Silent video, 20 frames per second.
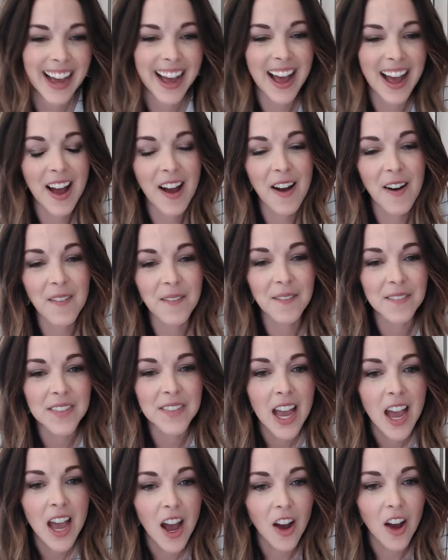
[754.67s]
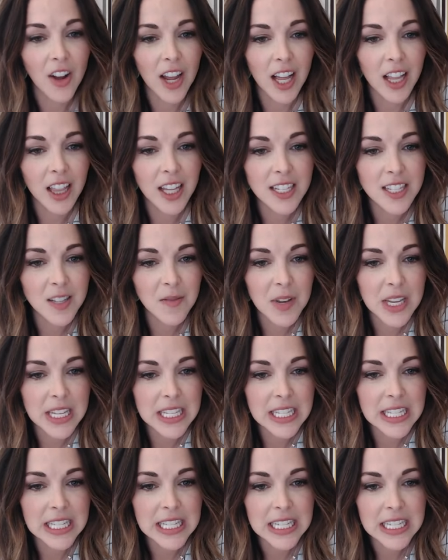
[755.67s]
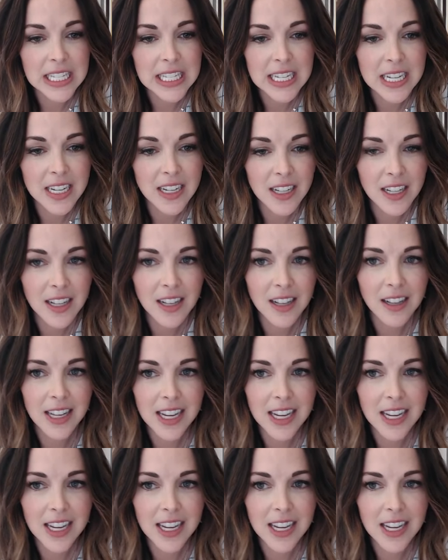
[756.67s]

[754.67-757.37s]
Okay, Elizabeth Steele.